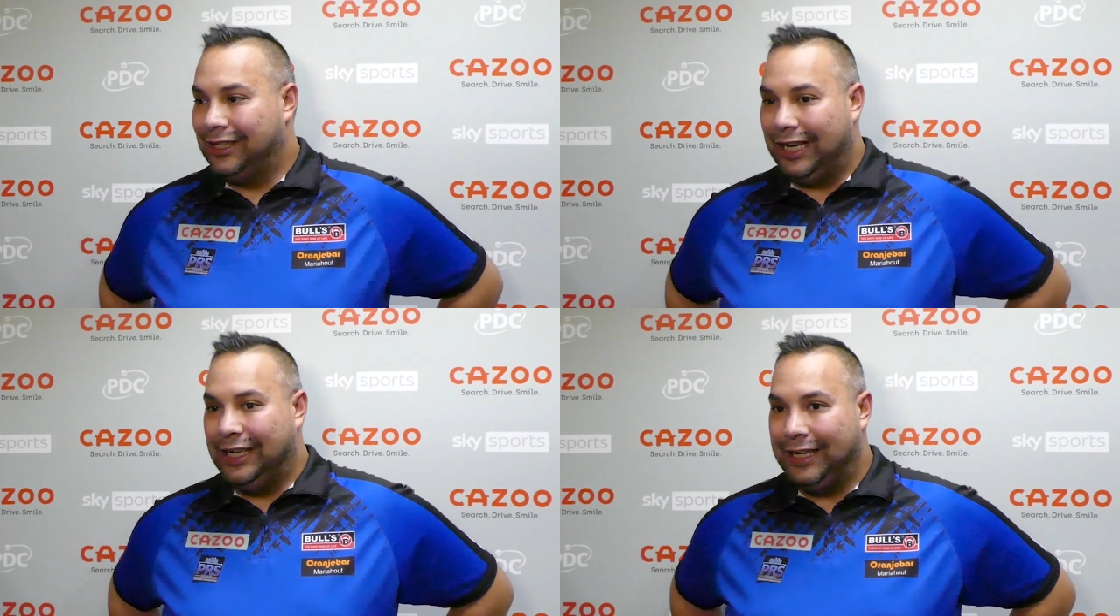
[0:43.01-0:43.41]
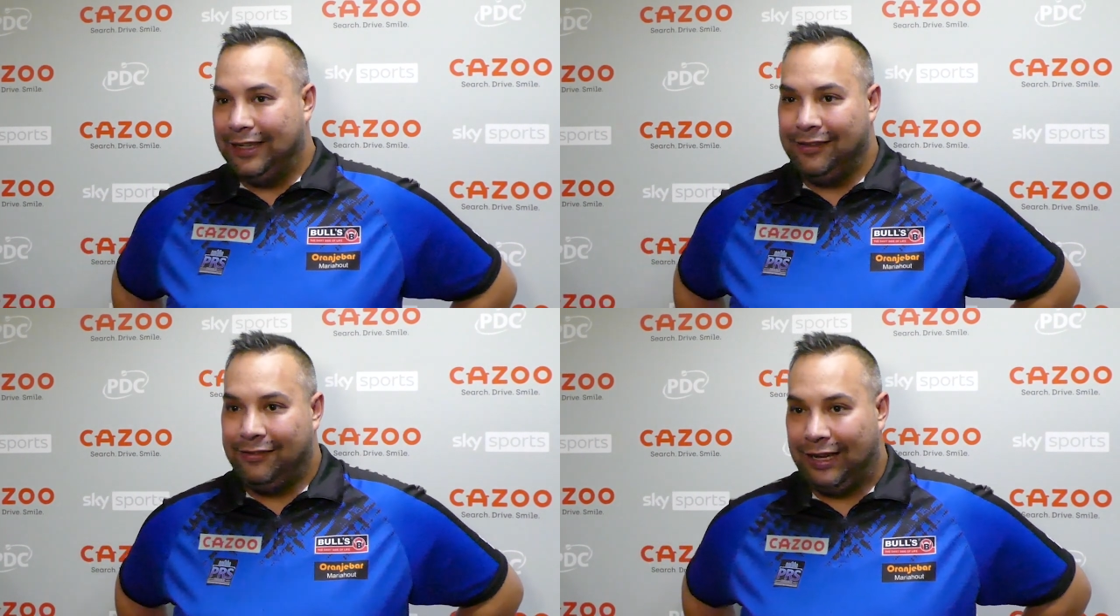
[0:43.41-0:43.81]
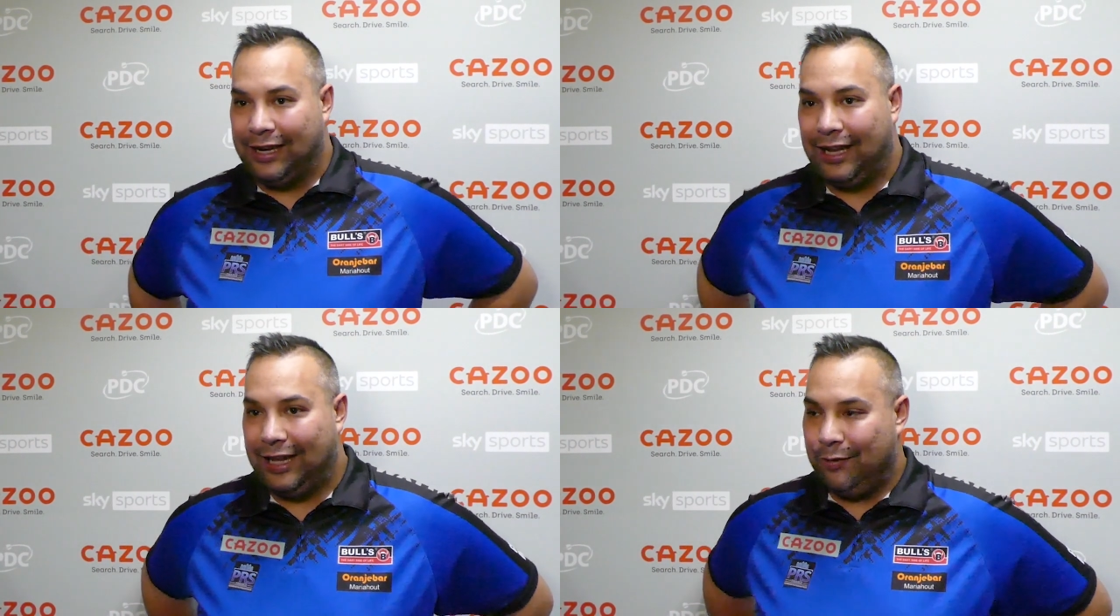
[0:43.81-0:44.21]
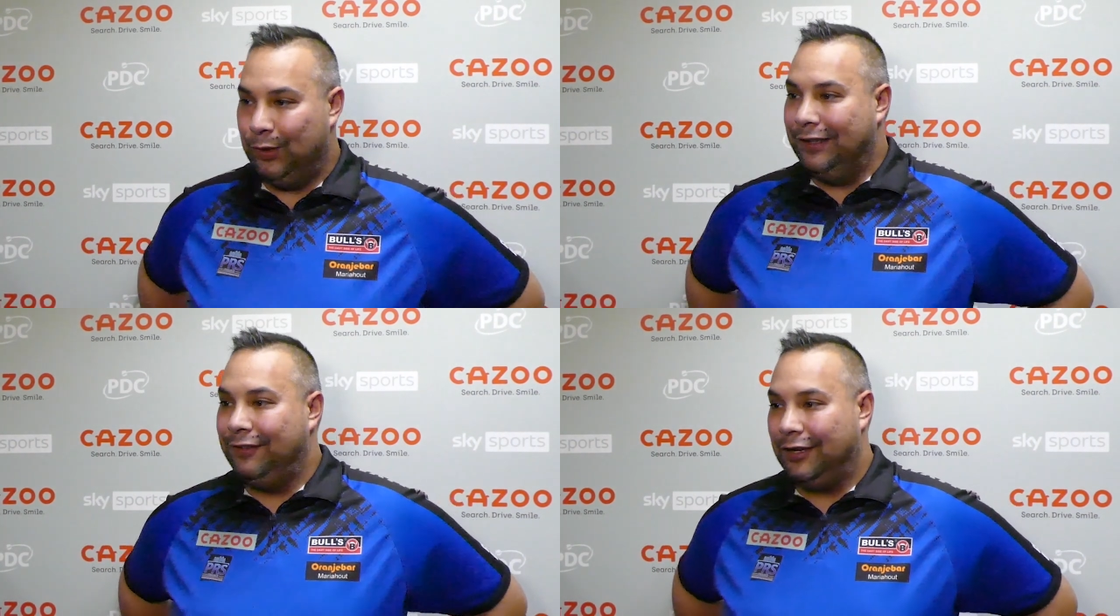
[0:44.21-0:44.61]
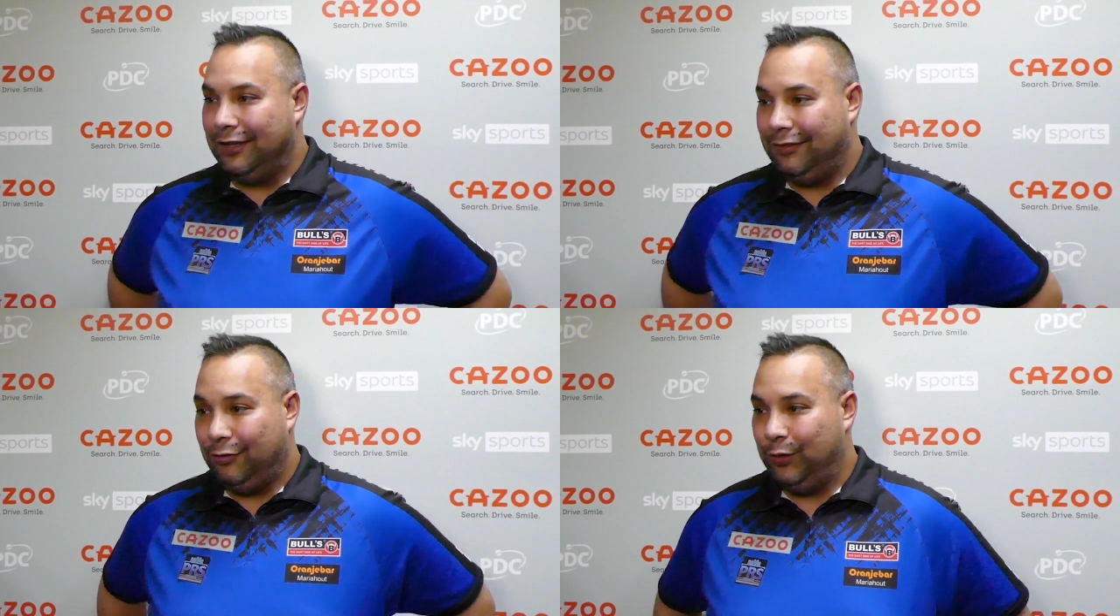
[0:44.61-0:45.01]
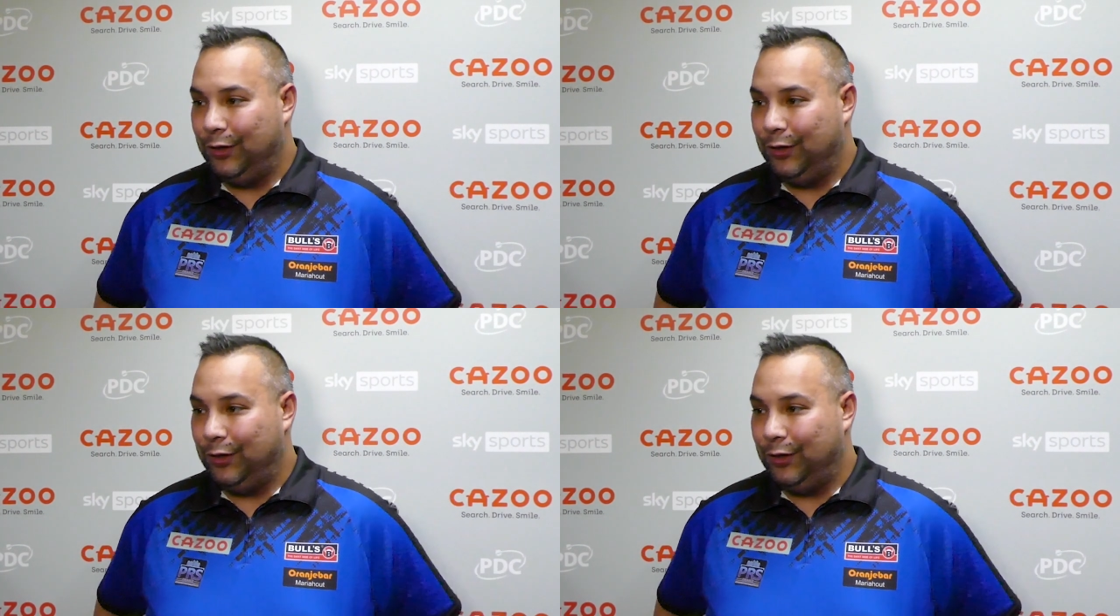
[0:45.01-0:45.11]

I need it in the second leg when he starts as